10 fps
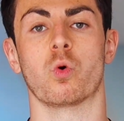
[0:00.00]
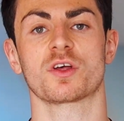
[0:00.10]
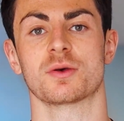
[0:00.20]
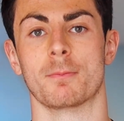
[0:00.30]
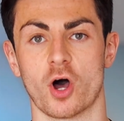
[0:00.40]

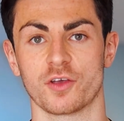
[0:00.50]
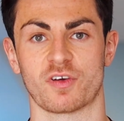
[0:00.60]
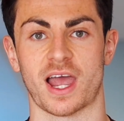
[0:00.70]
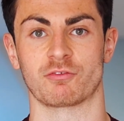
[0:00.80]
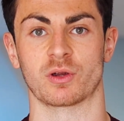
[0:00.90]
what are my
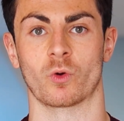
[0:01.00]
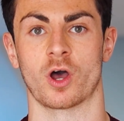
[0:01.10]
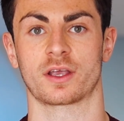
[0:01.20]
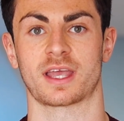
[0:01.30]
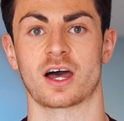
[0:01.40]
favourite
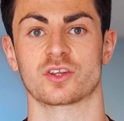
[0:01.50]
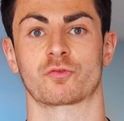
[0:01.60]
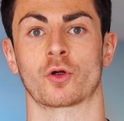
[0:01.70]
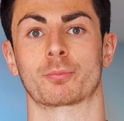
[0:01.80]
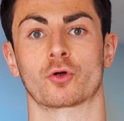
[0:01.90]
workouts
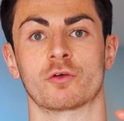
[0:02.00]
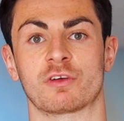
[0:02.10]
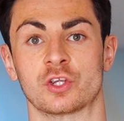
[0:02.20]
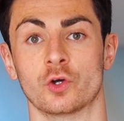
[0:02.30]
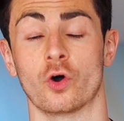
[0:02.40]
for
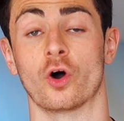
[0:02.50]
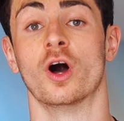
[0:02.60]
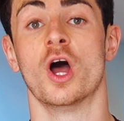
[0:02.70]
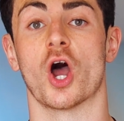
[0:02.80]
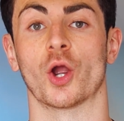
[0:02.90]
improving
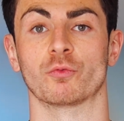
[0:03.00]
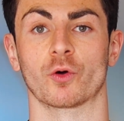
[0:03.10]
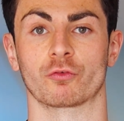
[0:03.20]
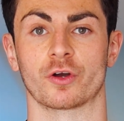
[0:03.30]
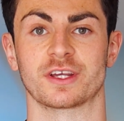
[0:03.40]
your
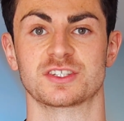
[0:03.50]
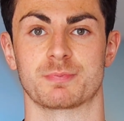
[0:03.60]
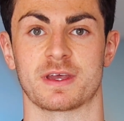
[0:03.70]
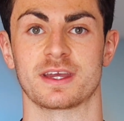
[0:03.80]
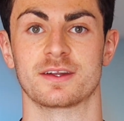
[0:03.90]
overall running
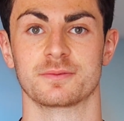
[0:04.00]
speed?